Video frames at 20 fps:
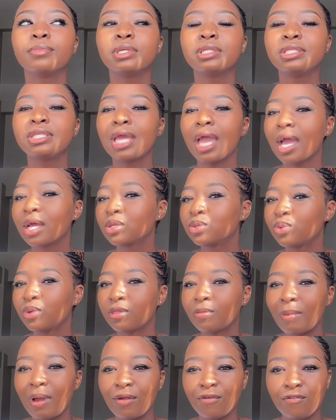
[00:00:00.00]
tags
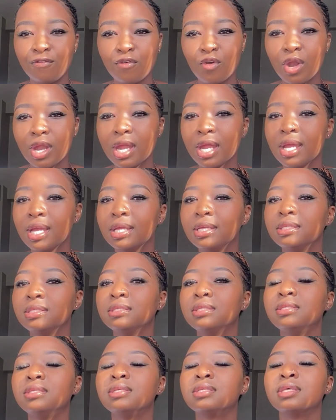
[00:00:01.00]
with my
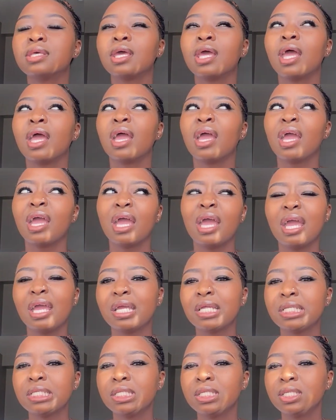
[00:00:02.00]
friends,
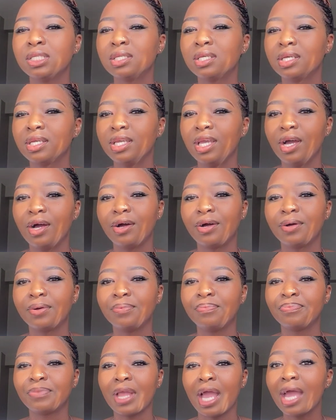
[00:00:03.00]
and yeah,
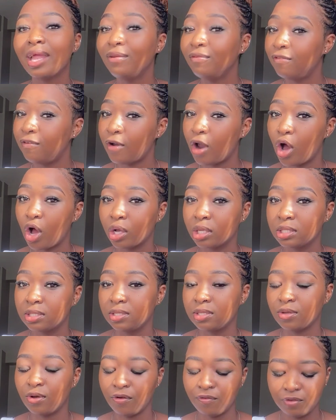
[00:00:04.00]
and
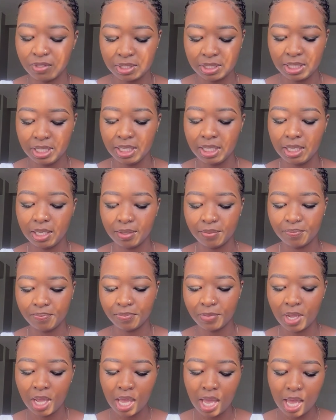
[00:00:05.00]
vlogs, obviously.
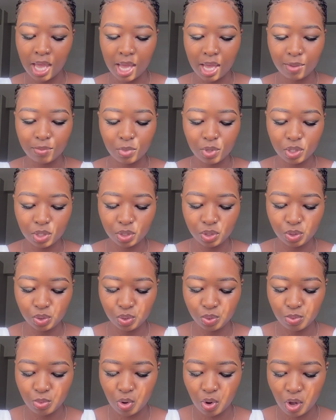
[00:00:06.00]
I'm gonna
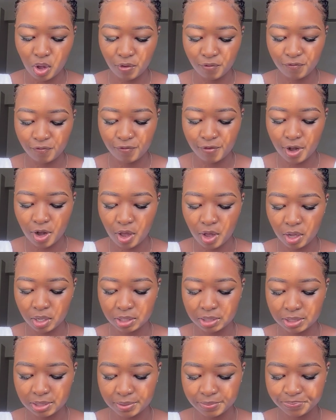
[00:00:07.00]
do more of
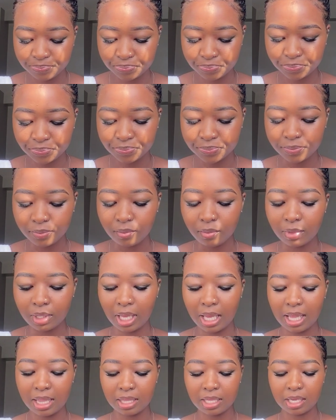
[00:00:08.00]
vlogs.
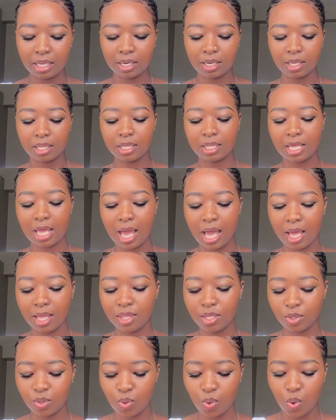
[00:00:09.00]
And then the
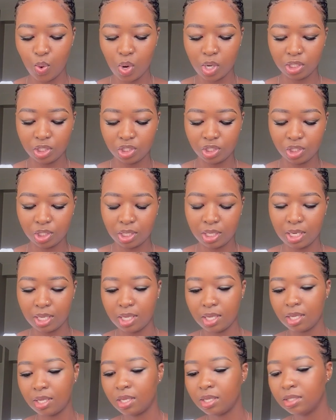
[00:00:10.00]
other question
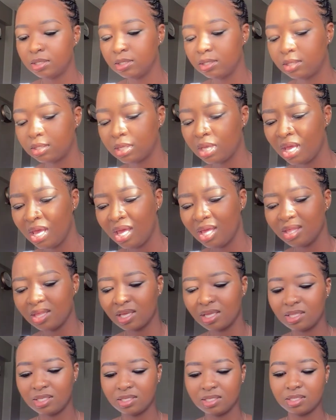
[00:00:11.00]
is, I
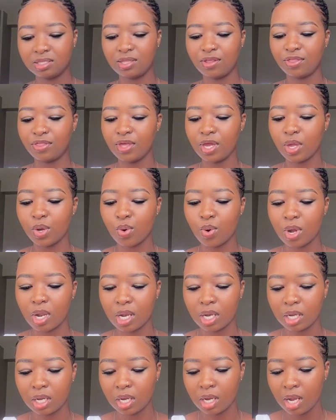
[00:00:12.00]
think this is the third
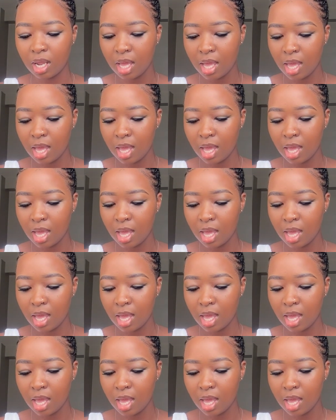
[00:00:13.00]
one.